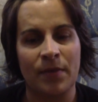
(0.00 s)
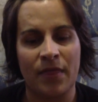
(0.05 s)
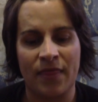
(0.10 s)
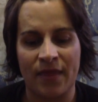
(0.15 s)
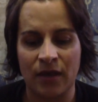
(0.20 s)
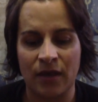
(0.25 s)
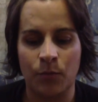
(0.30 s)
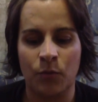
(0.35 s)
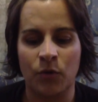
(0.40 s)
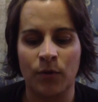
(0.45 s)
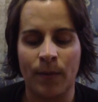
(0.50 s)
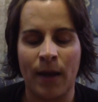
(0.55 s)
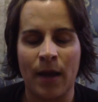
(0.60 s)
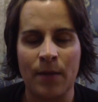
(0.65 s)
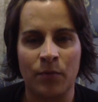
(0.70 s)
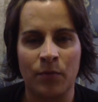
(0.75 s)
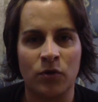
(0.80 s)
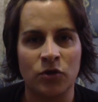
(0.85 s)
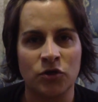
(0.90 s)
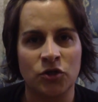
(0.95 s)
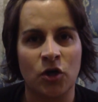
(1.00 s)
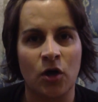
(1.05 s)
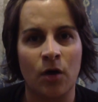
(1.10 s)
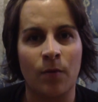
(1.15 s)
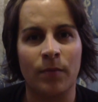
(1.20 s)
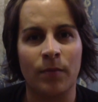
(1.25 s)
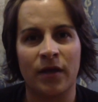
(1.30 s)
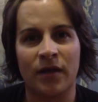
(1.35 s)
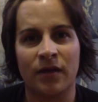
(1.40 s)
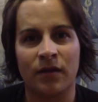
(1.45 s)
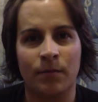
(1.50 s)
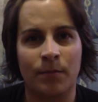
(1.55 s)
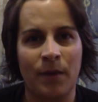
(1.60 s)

and then you put paper on top and the